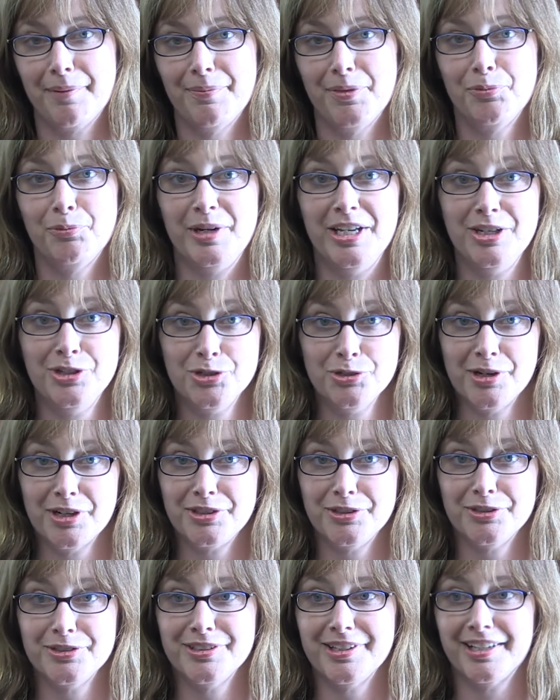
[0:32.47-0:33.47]
I'm the Wing
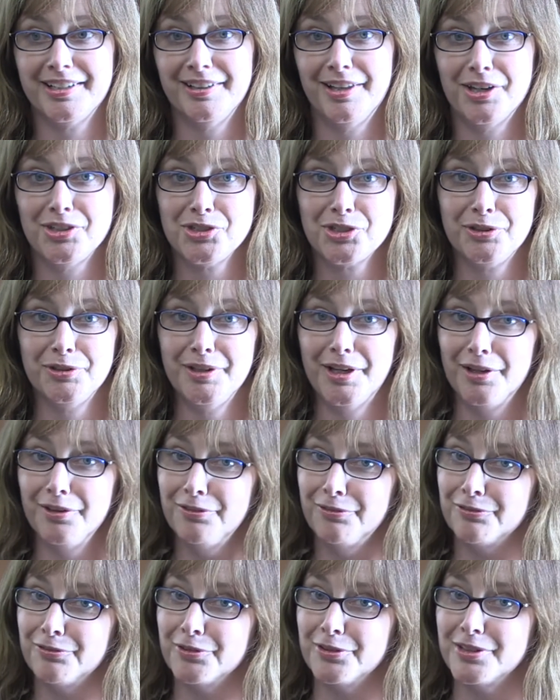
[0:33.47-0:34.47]
Director of Psychological
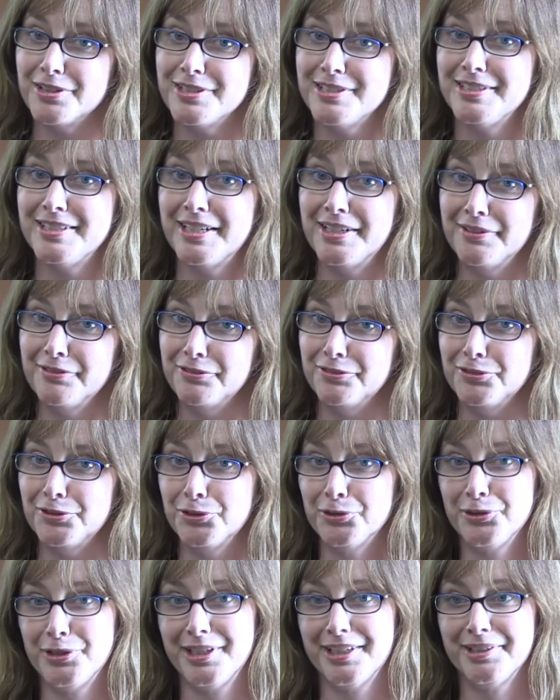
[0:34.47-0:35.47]
Health for the state of
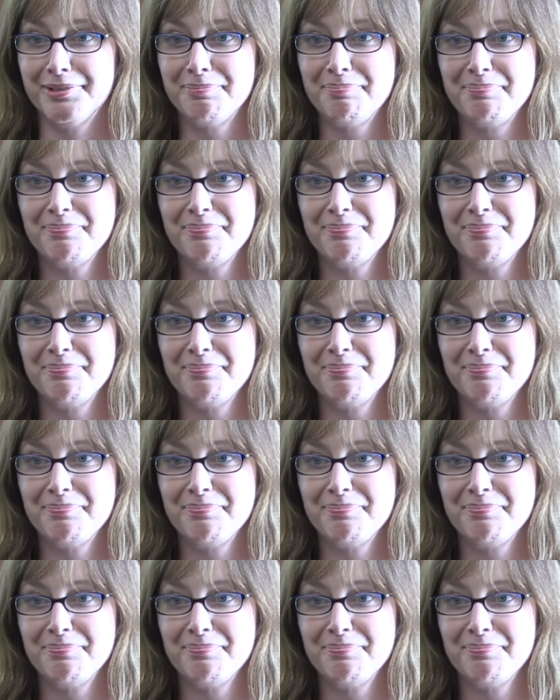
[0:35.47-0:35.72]
Florida.